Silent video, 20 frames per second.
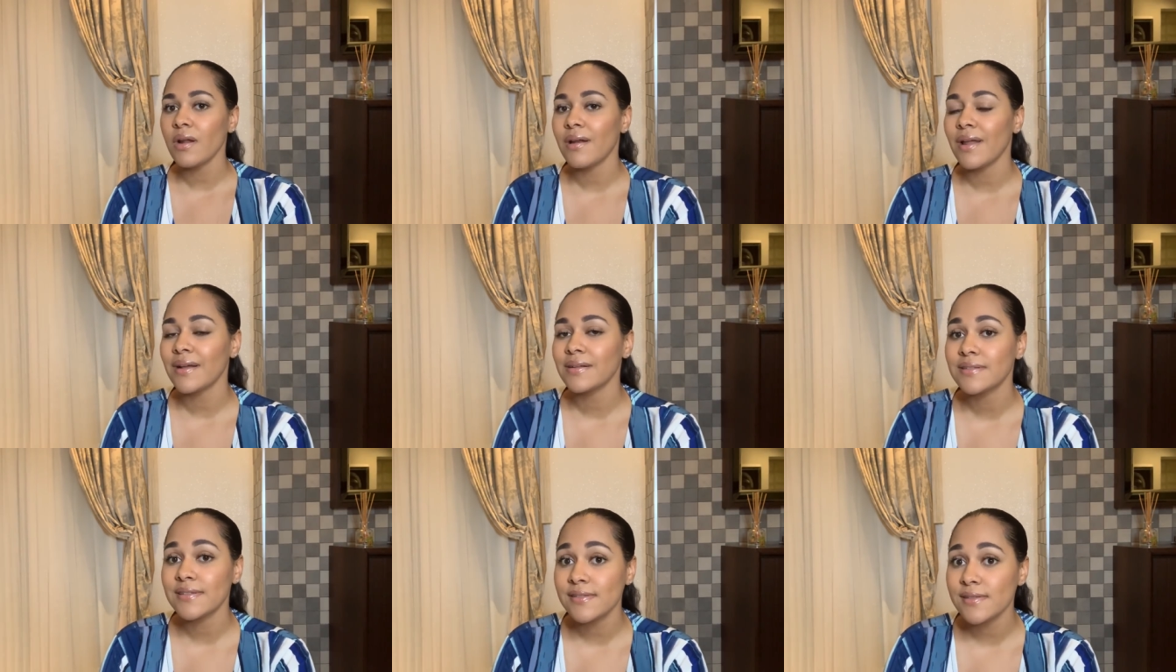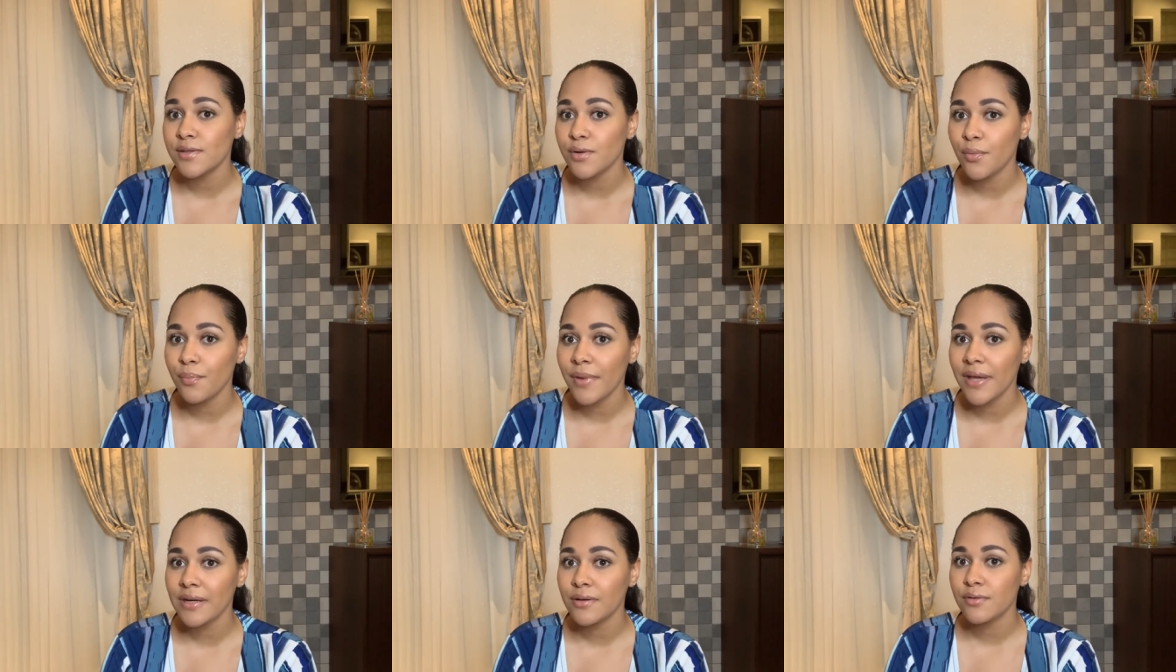like this
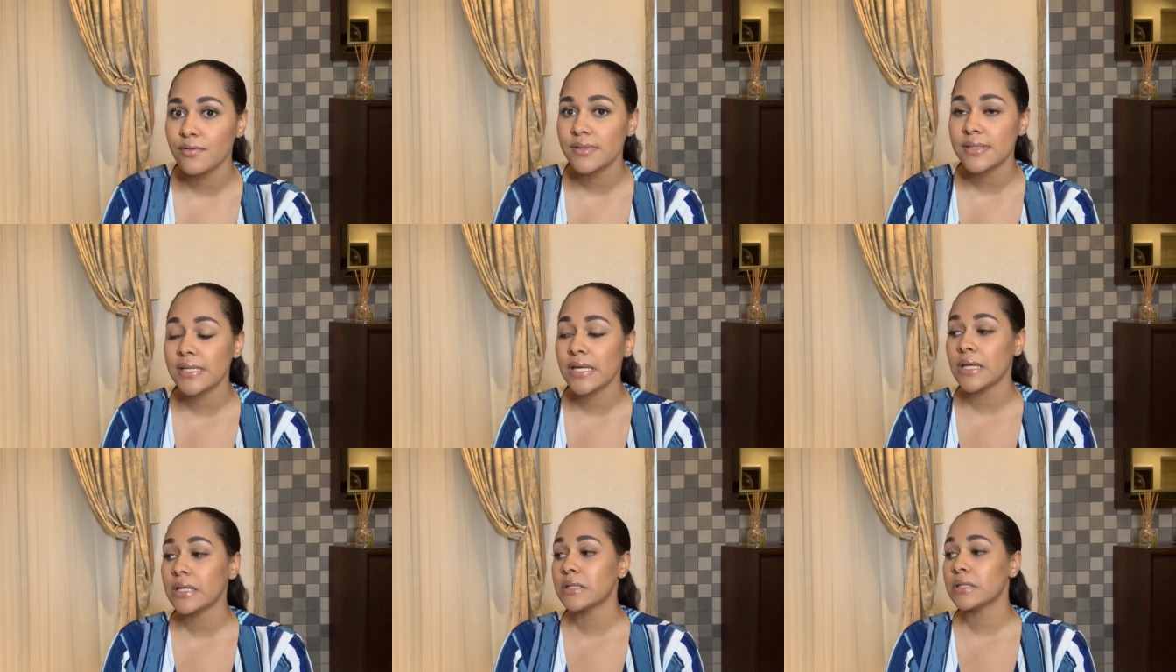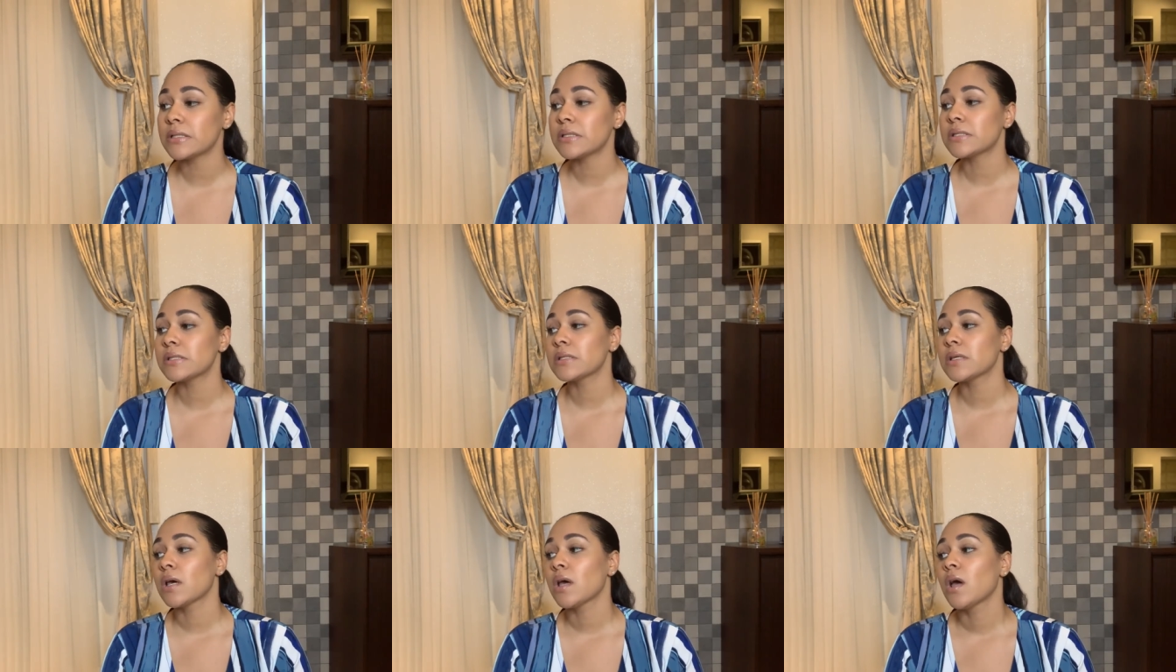don't make no sense
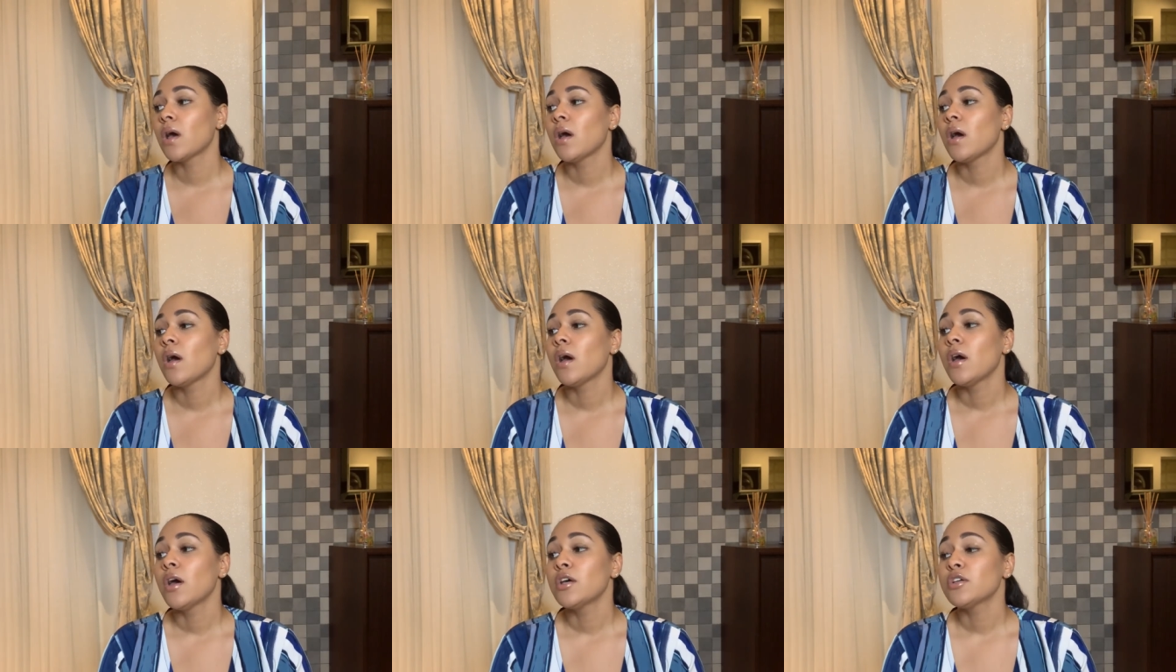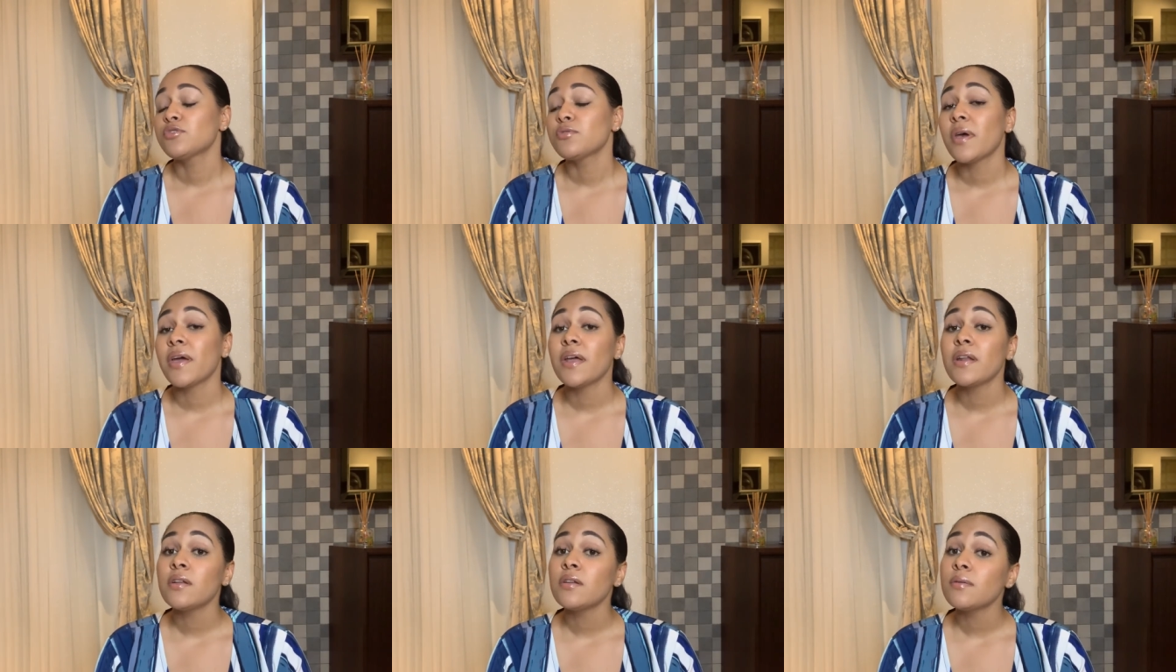so
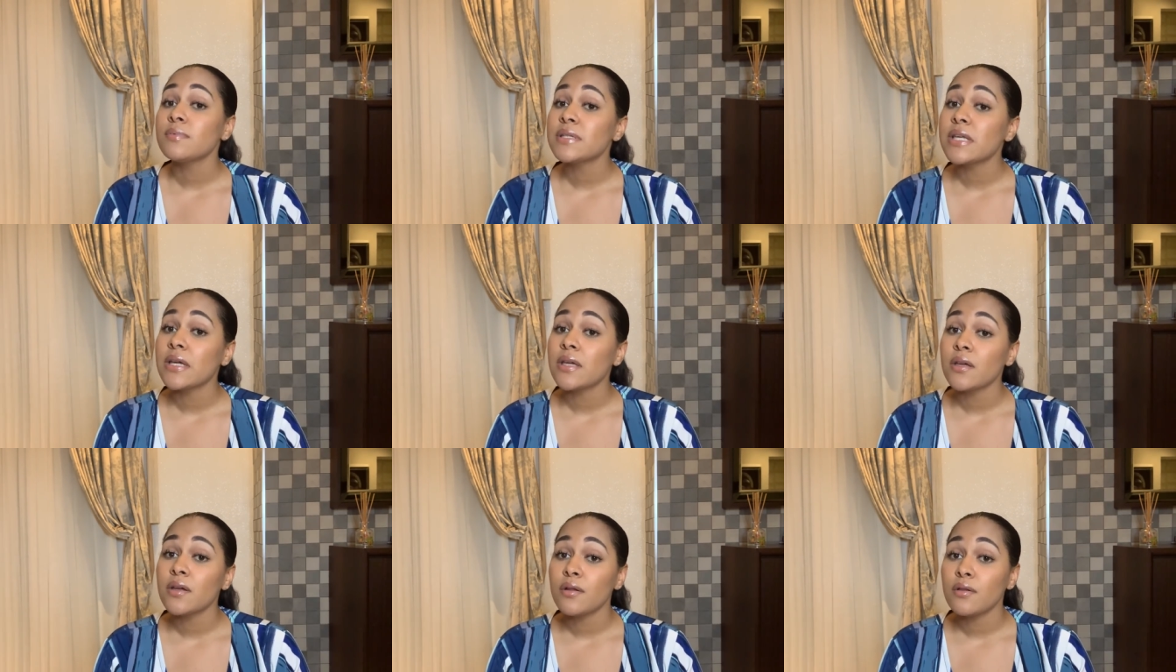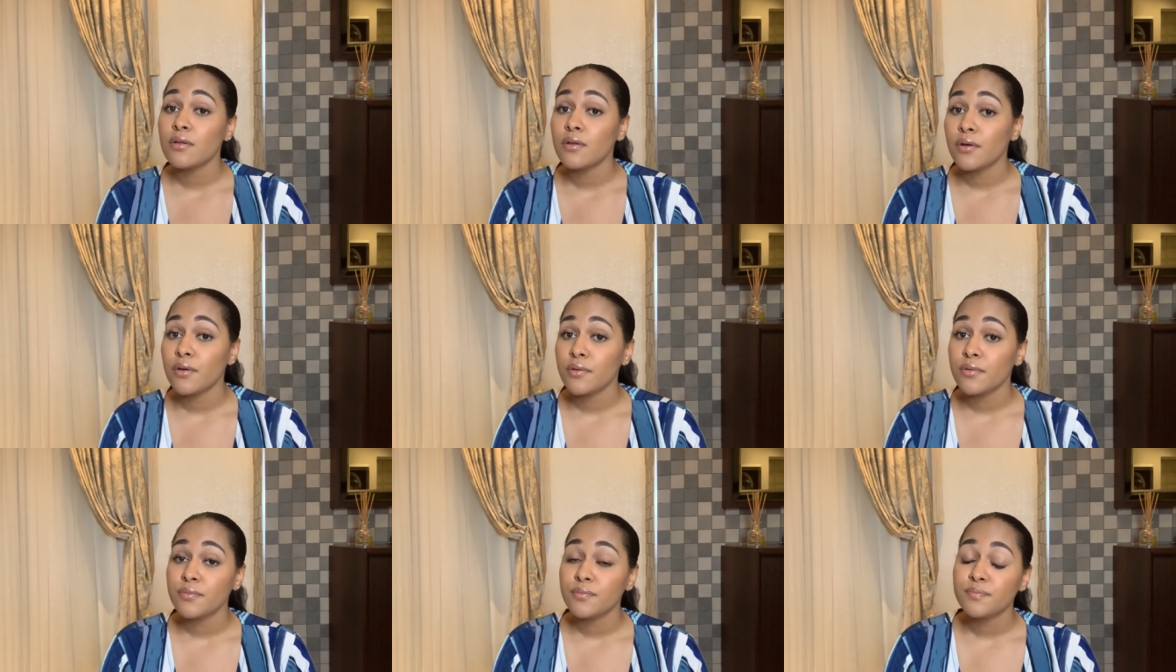i ended up taking a
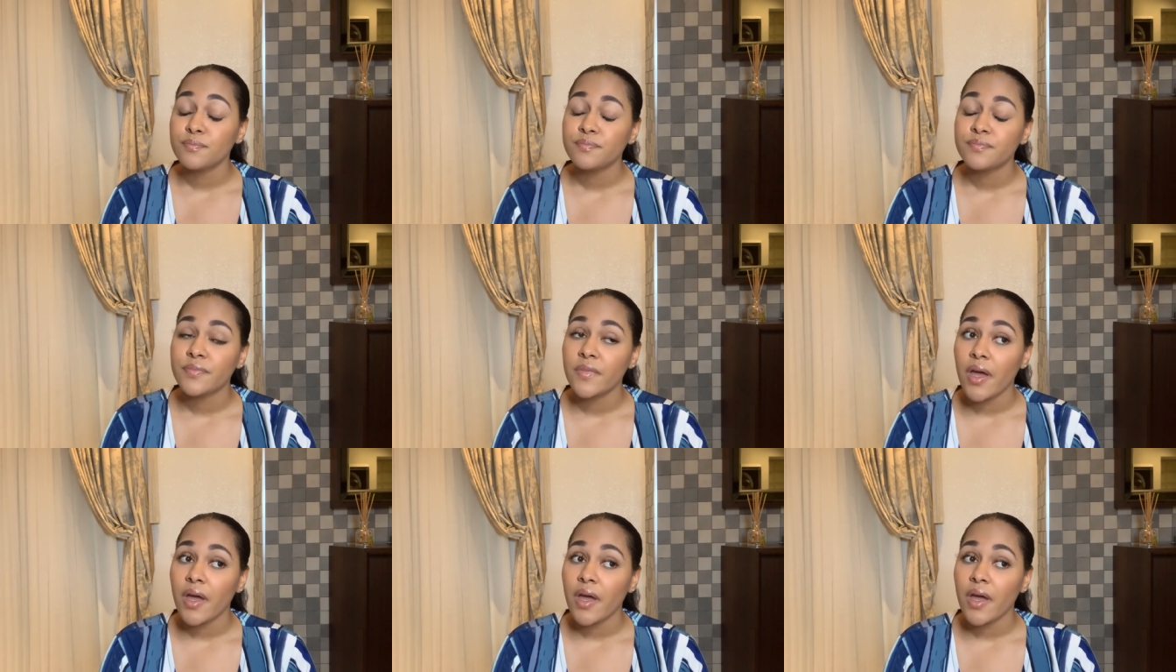loan